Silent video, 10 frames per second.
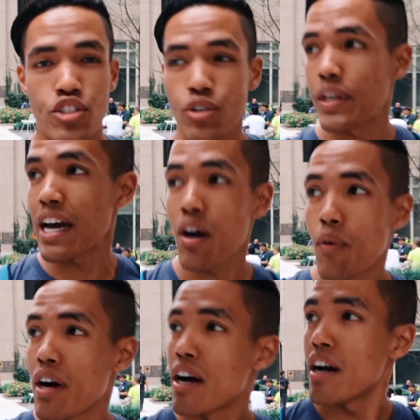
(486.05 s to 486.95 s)
so now,
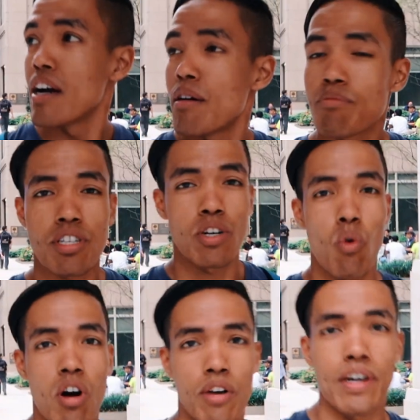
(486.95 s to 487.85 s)
I'm just gonna
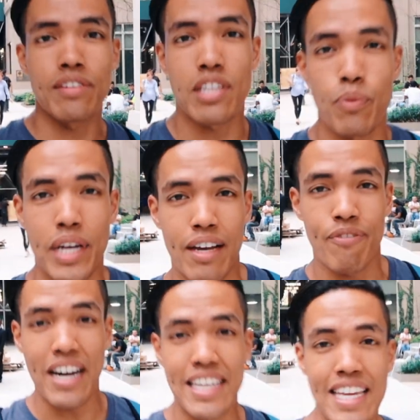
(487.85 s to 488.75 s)
walk around, see what I can
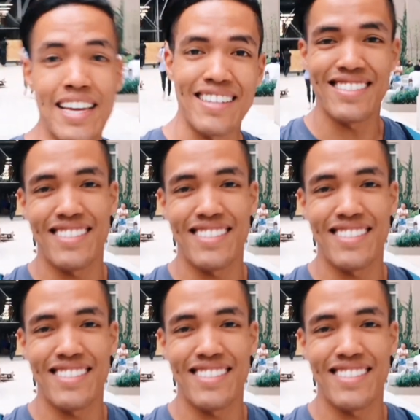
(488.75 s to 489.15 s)
find to eat.